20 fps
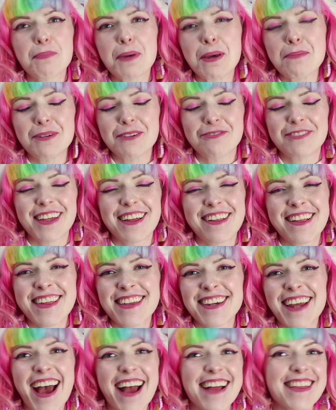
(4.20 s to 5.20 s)
people of the
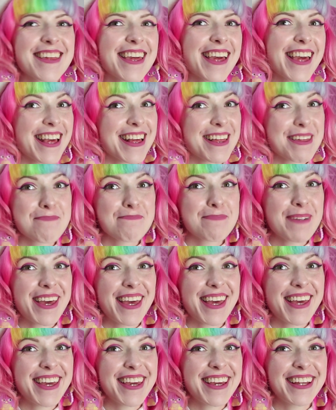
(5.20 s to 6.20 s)
internet, it's
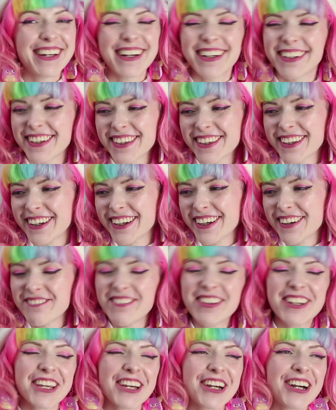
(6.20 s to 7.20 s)
been another
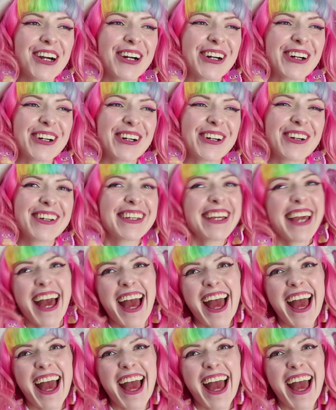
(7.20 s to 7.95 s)
video, yay!